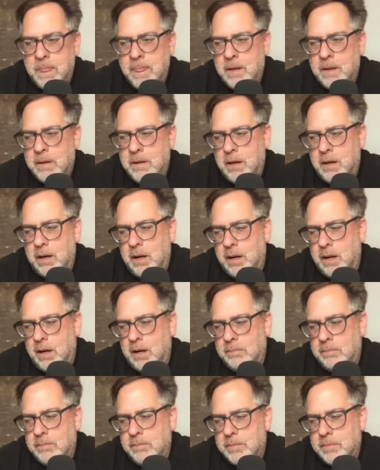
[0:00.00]

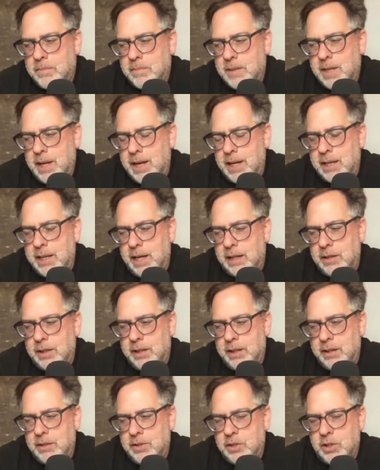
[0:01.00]
And then
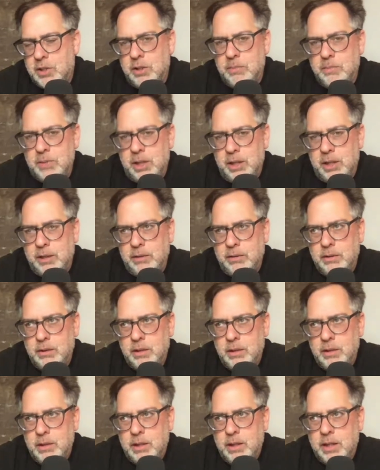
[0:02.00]
the term note
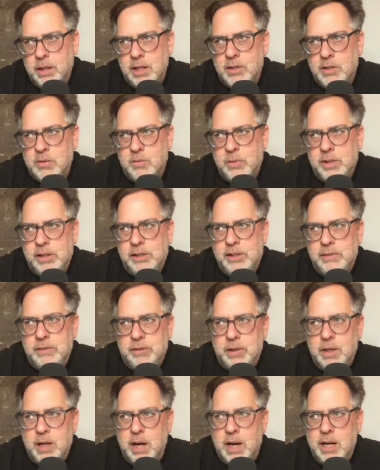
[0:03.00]
is really
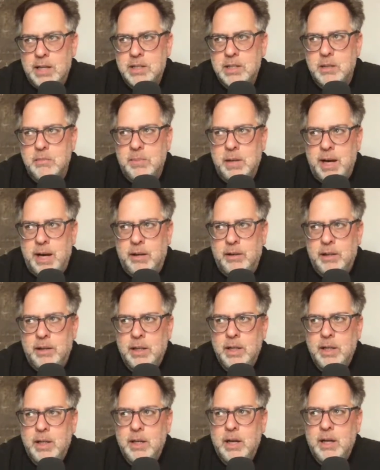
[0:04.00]
for us about
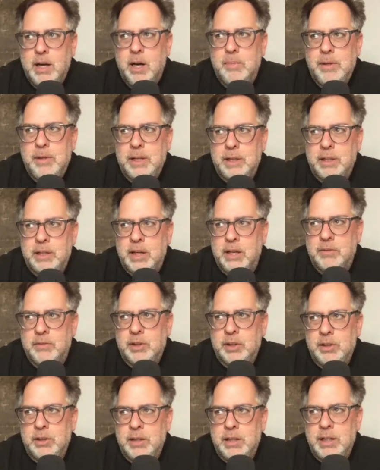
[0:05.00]
helping to cover
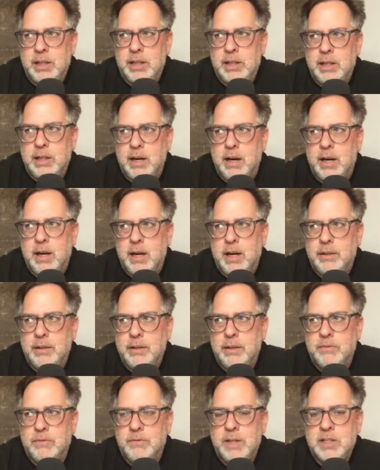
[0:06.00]
the
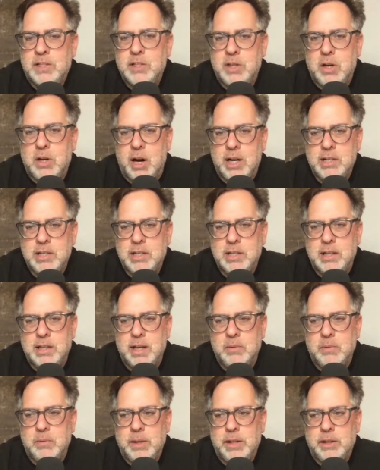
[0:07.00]
fixed costs that
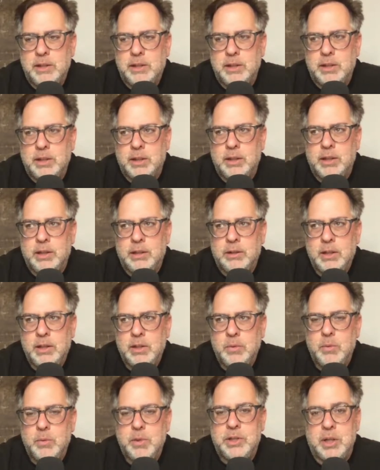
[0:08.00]
we incur
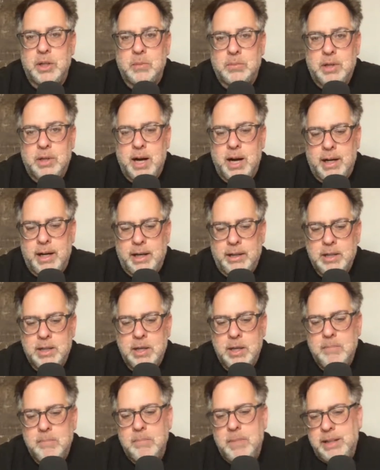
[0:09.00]
with our product,
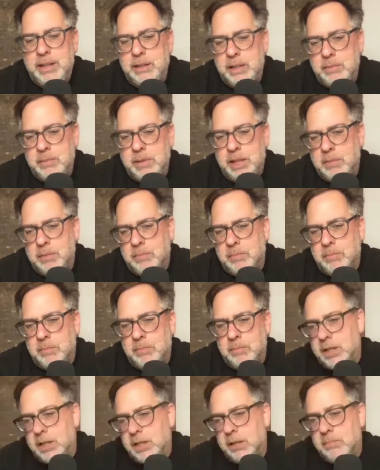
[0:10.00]
mainly being
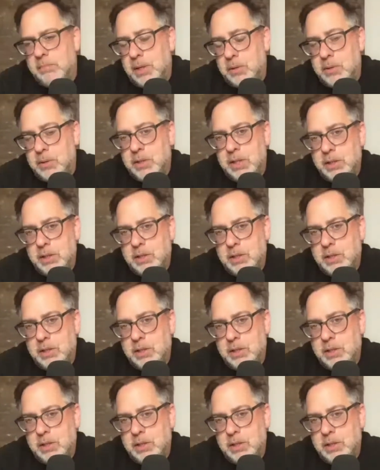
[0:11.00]
printing and postage.